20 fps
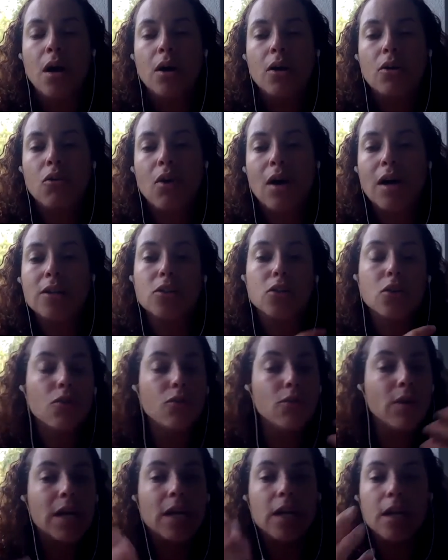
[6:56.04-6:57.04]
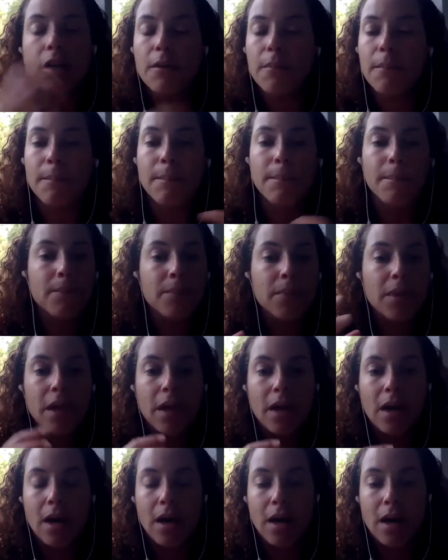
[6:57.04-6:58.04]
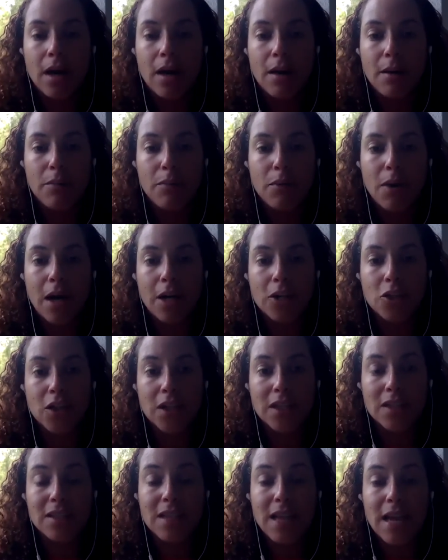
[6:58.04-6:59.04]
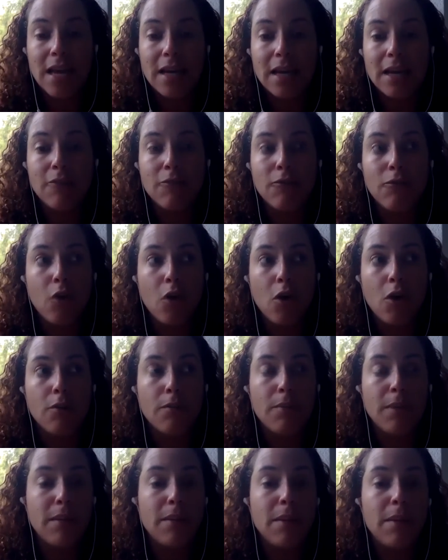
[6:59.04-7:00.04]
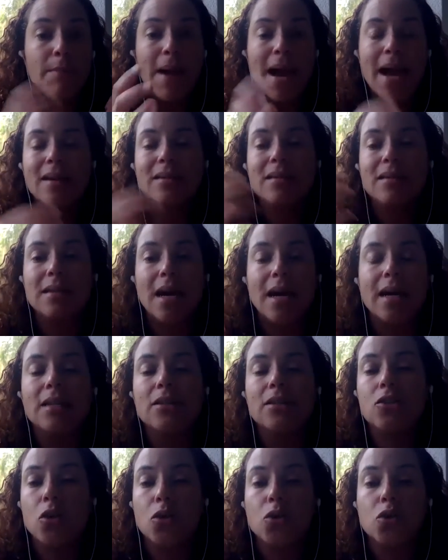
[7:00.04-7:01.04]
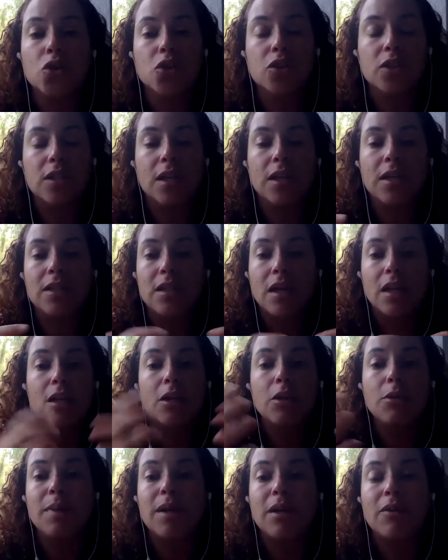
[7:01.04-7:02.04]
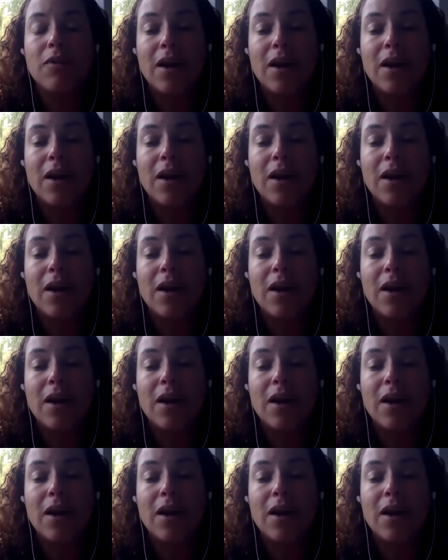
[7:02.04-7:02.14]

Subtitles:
cross-curriculum projects that involve maybe math, science, social studies, a little bit of